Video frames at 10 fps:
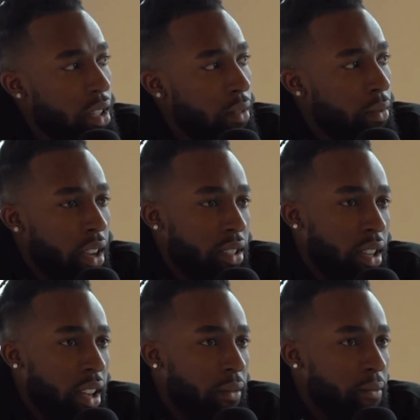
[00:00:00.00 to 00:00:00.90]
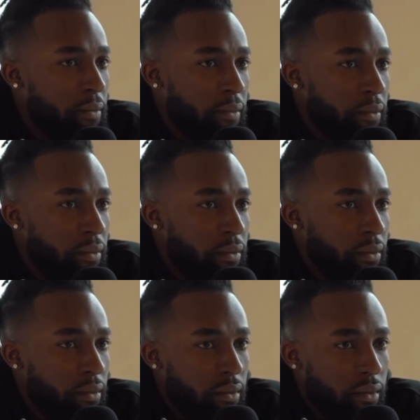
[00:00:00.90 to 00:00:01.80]
Because, like,
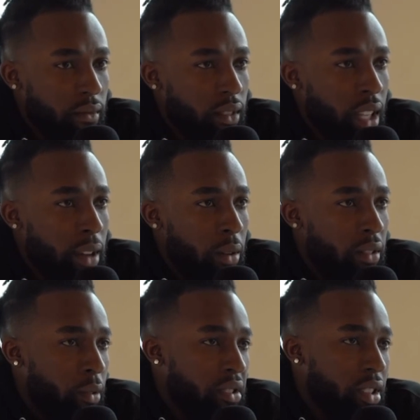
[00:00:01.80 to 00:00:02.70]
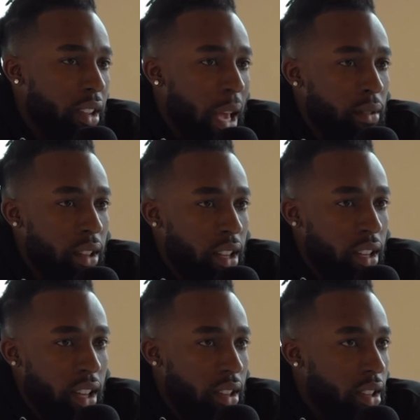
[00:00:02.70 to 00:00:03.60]
think about it, like, when shit happened, like,
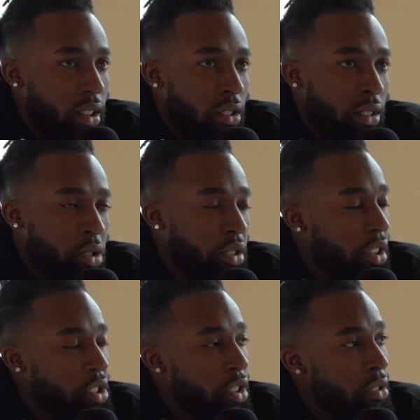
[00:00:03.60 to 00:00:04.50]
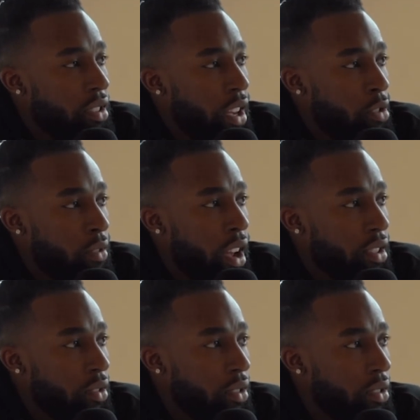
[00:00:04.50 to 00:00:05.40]
the only thing you can control is how you react
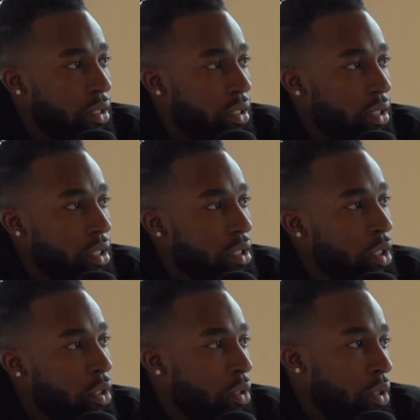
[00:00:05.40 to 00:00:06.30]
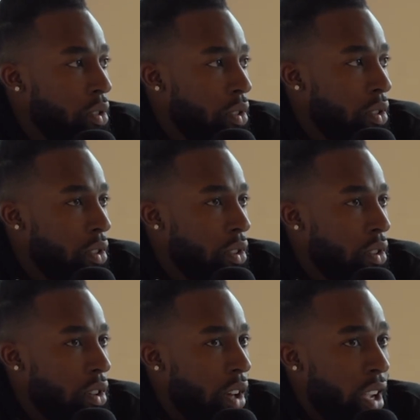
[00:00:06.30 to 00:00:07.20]
to it. So
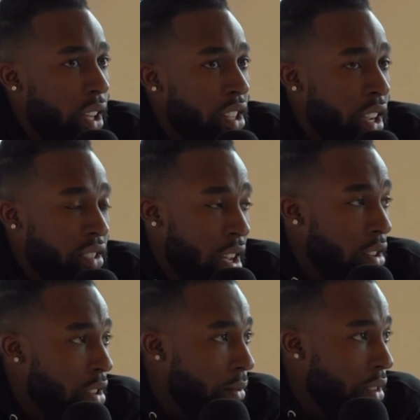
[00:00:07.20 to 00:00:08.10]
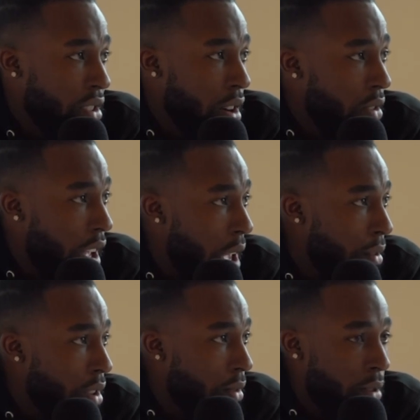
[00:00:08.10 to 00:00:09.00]
I can't change the outcome because it already
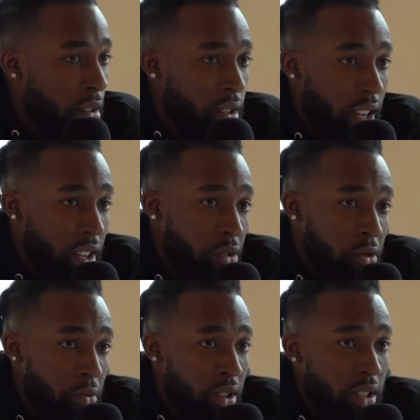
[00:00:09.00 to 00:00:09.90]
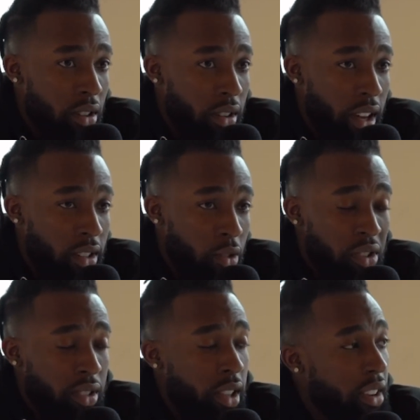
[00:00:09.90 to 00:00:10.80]
happened. The only thing I can do is really, okay,
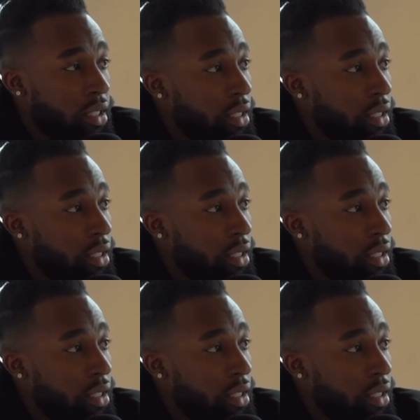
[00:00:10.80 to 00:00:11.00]
what's next?